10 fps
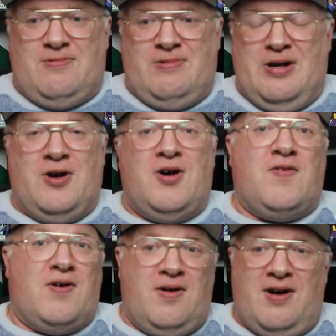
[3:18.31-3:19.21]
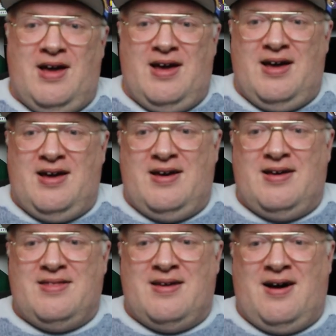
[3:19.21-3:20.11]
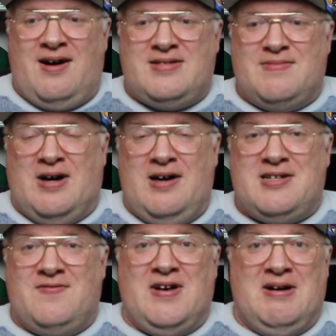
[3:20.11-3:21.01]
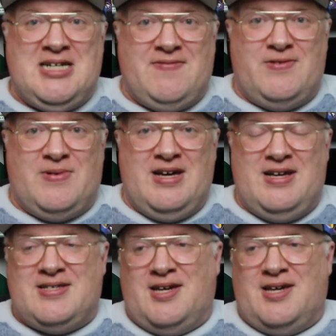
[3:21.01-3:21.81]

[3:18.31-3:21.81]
win over the hearts and minds in very different ways.